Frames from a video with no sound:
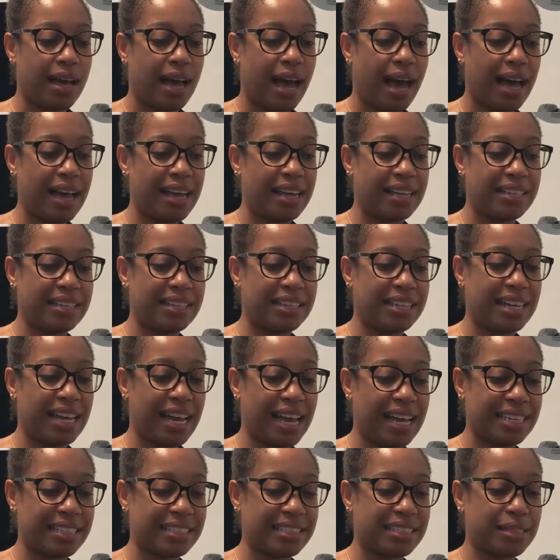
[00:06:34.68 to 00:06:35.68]
I
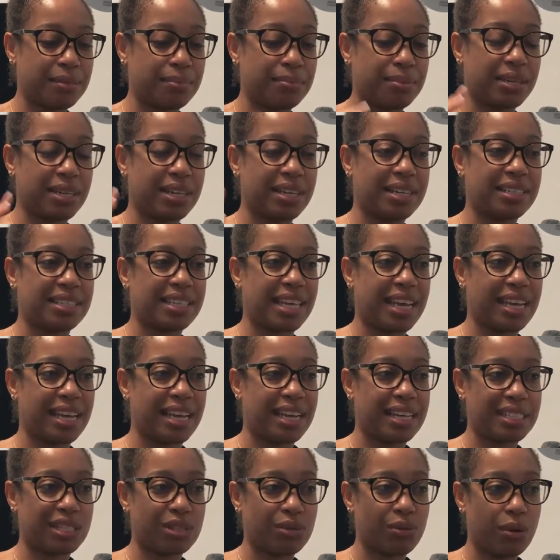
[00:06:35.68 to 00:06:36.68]
liked it because I
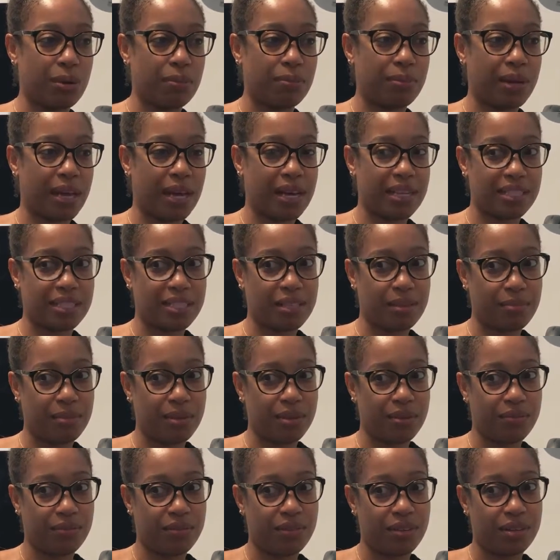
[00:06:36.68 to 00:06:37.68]
got to apply some
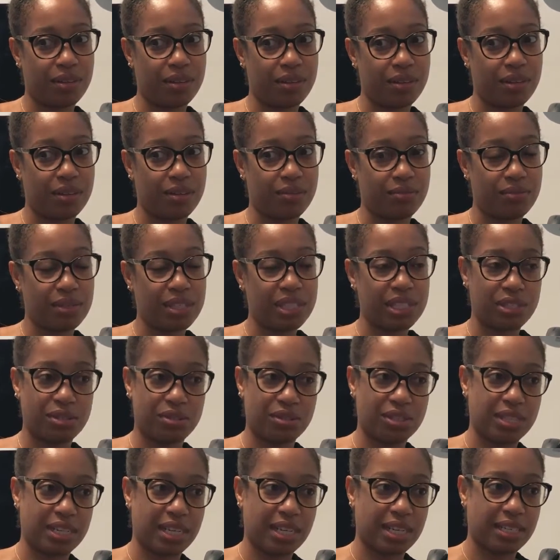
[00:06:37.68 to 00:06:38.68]
of the
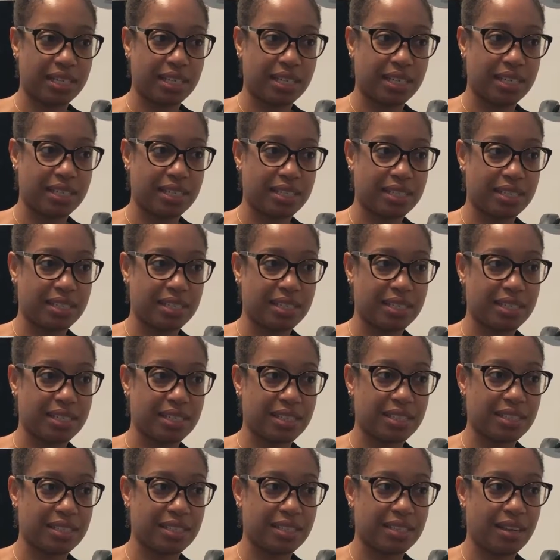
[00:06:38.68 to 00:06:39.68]
research
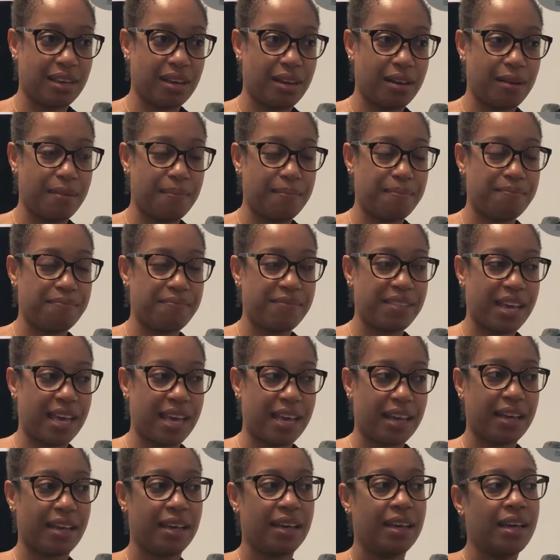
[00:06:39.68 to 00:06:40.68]
techniques
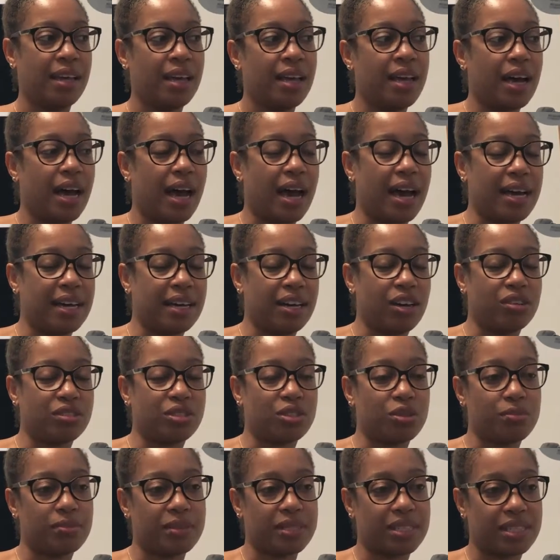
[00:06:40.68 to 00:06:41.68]
that I had
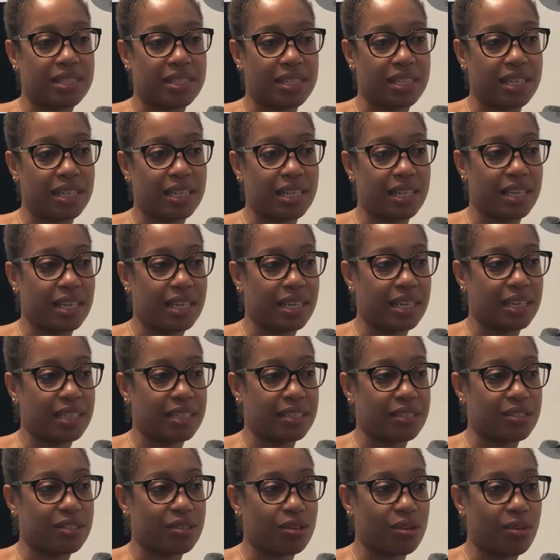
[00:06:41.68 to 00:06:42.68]
also been studying.
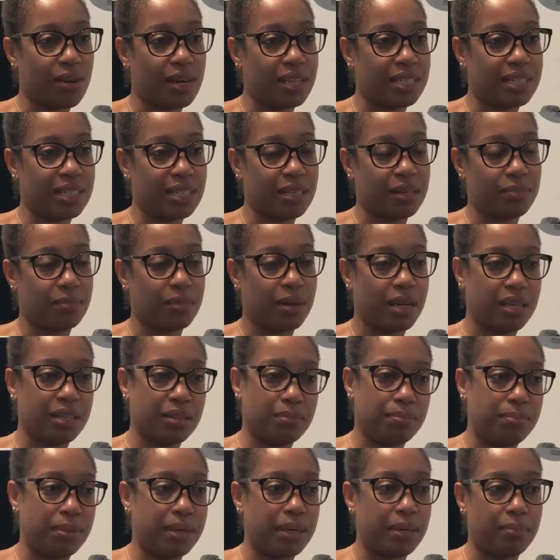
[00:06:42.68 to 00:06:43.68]
And so I did a
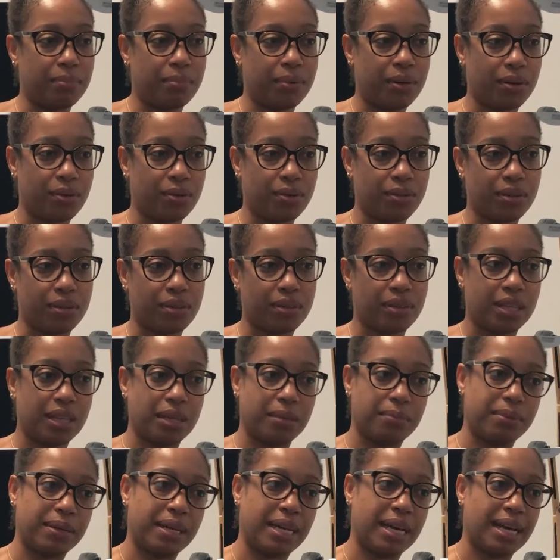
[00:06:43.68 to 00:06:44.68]
bit of both, the
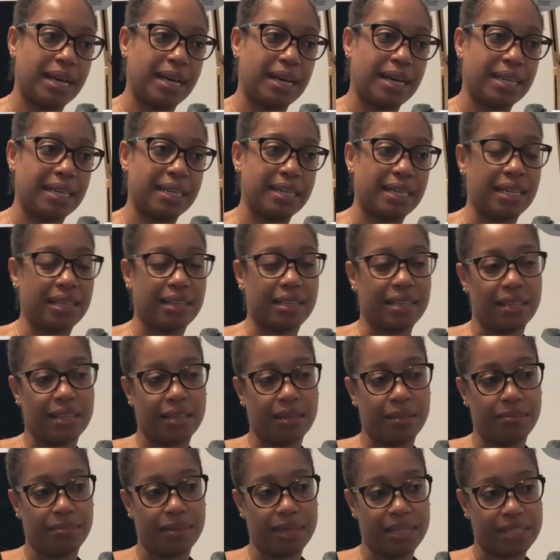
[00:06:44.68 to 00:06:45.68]
applied and then
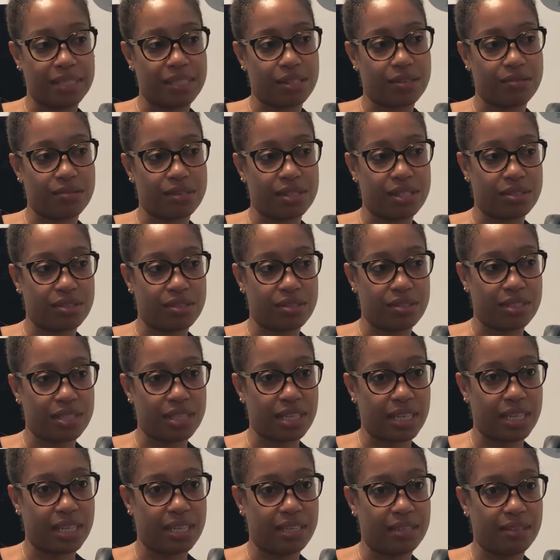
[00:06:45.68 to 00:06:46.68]
the basic research,
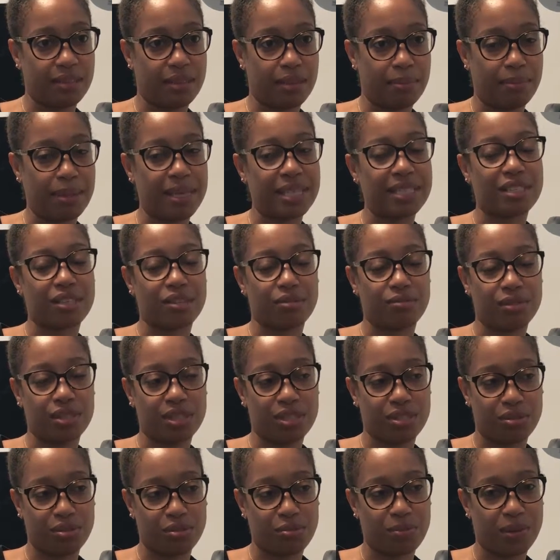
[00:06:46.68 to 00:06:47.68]
and the basic
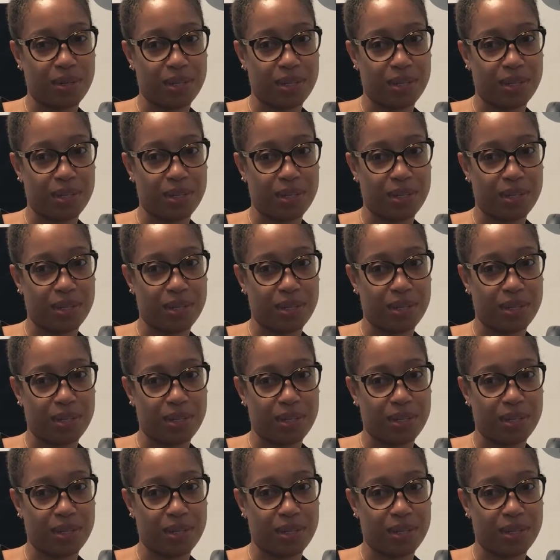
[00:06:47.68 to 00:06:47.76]
research